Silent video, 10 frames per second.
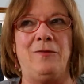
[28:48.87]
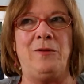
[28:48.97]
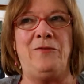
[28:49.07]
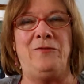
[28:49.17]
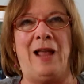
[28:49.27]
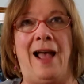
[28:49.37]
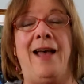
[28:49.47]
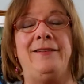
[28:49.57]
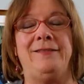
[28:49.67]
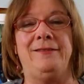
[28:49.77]
We've
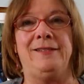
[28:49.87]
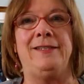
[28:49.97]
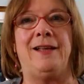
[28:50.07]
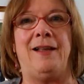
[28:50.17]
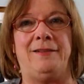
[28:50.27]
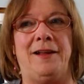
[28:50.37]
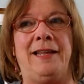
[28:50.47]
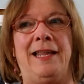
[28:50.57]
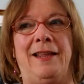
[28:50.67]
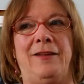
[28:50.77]
had a
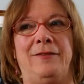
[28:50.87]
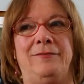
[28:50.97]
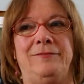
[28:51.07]
lucky